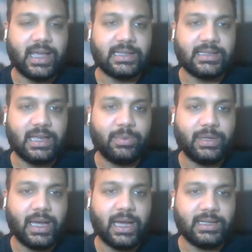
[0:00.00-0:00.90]

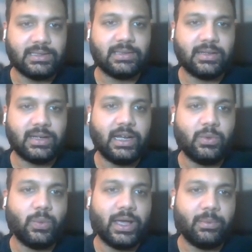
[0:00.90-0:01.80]
APIs, right?
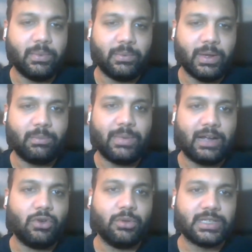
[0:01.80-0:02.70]
Where
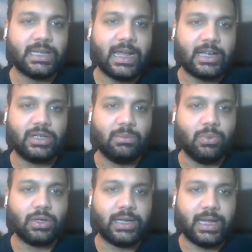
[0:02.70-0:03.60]
platforms can actually book
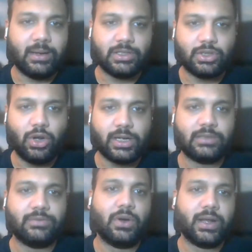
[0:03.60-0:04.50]
slots
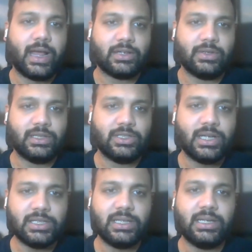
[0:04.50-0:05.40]
for actually
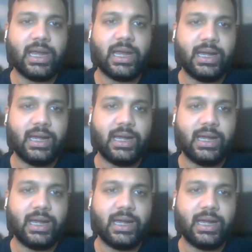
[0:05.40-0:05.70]
charging and